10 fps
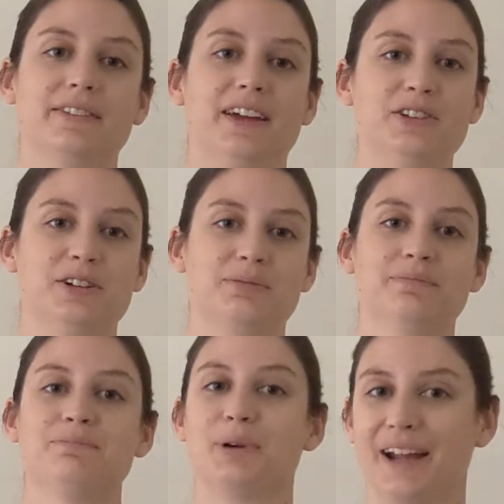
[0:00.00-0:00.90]
that you can
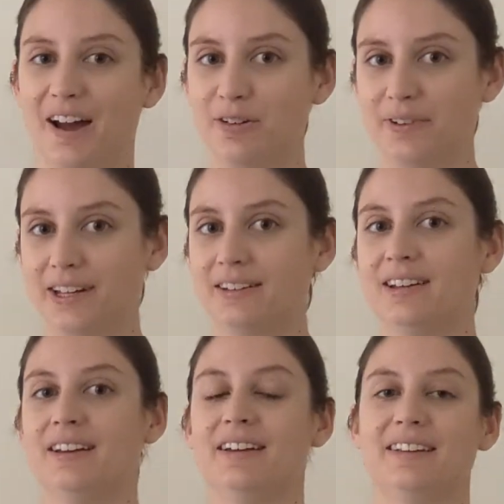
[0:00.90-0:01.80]
bring out of it.
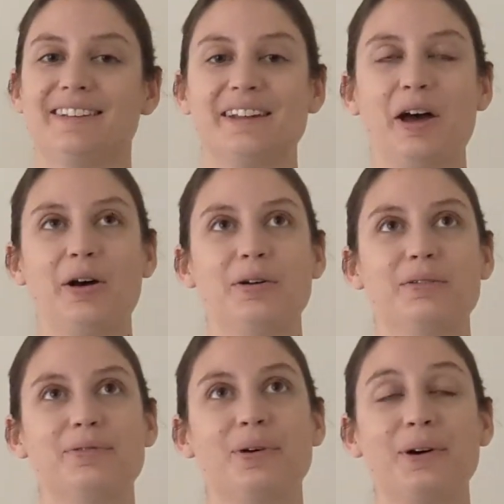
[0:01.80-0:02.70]

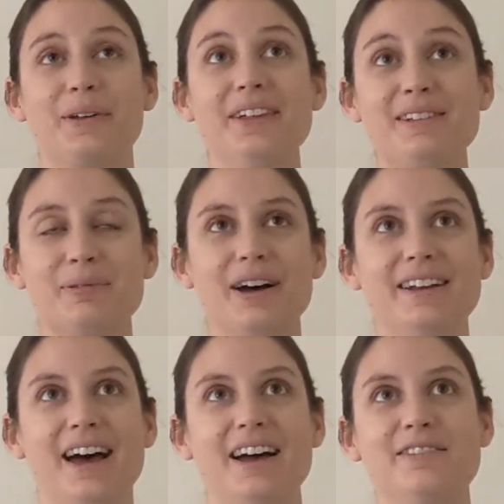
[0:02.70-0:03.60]
So for this
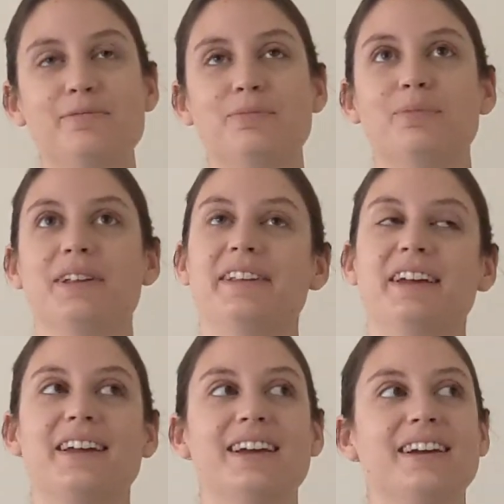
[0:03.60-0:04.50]
one, I was
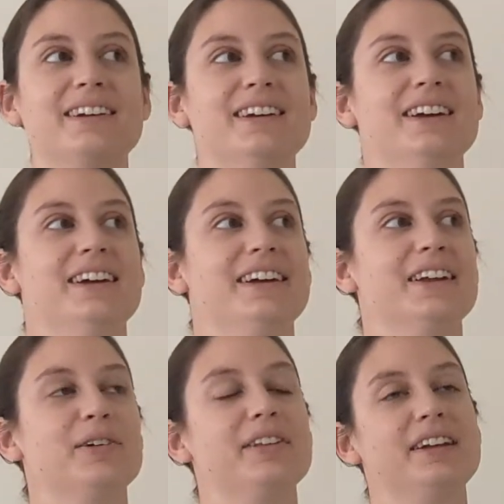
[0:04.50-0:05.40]
thinking,
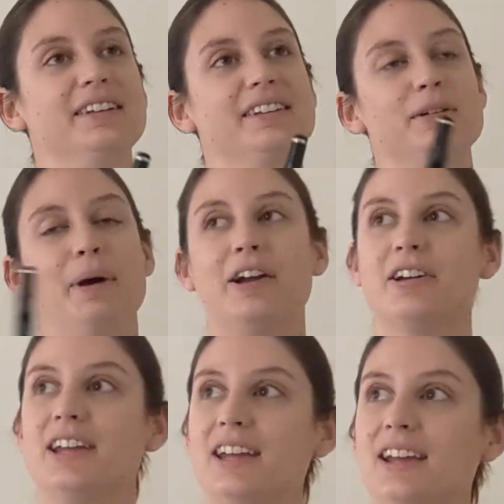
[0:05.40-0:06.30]
it's in a minor
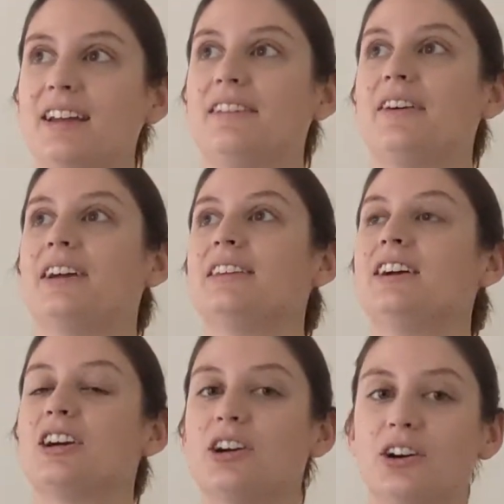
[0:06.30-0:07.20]
key, it's very
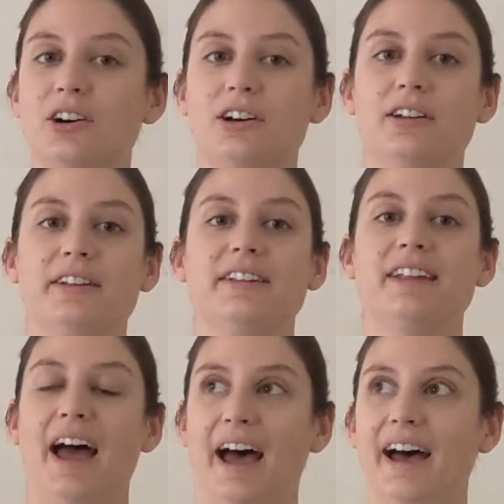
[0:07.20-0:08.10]
lyrical, it's
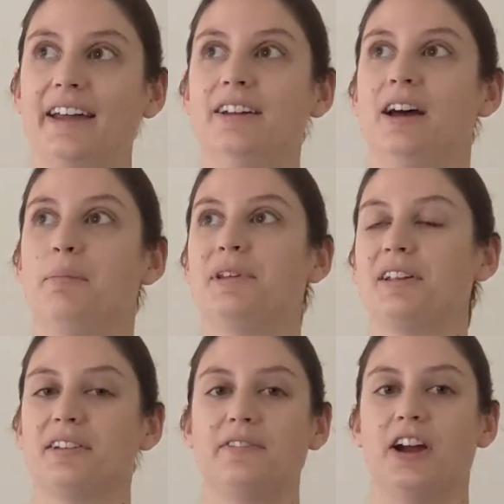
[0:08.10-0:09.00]
sad, but it's
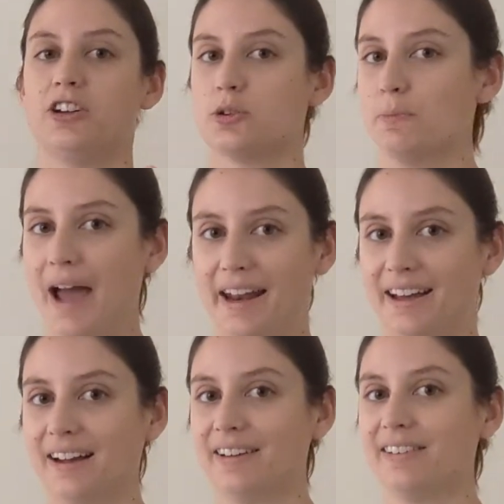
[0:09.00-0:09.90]
also very
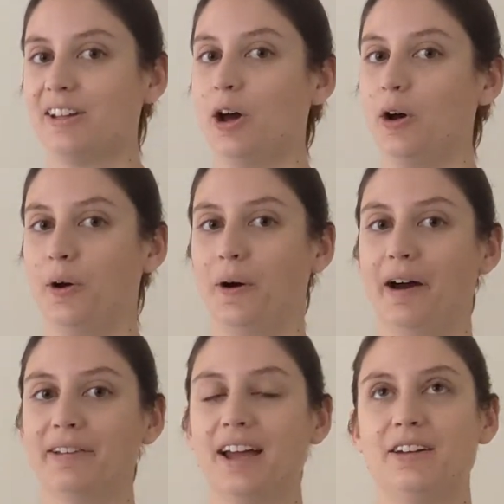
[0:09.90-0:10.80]
dramatic. So
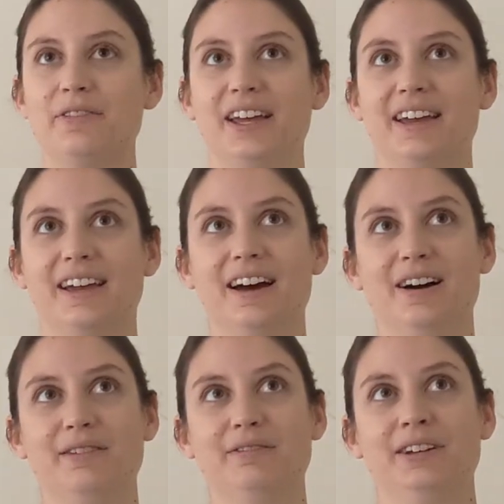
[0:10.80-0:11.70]
I was kind of thinking
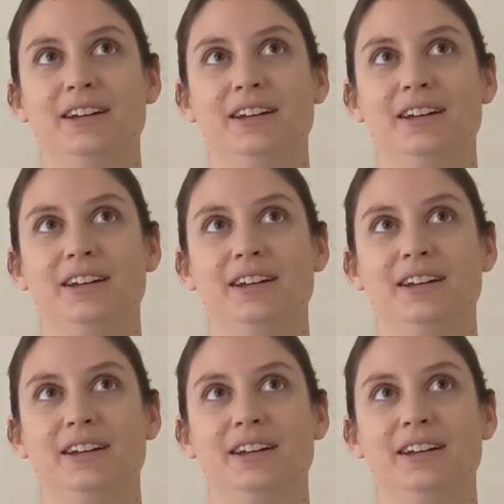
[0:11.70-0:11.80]
of